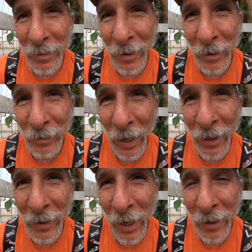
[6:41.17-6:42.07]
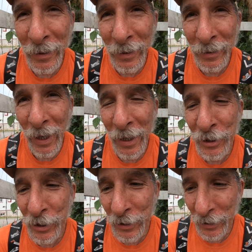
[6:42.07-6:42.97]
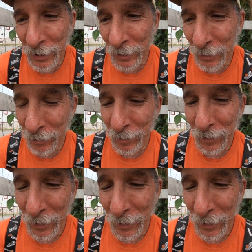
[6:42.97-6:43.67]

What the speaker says: and as in